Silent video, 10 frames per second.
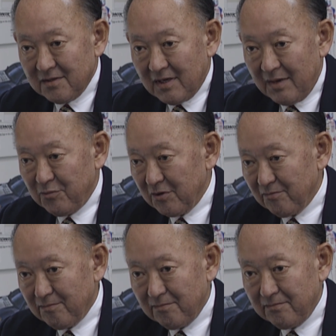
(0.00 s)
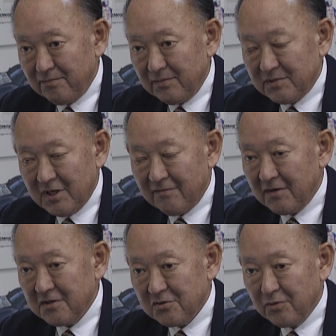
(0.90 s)
I put
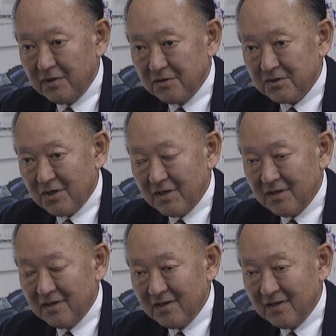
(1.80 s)
7-inch wheels on,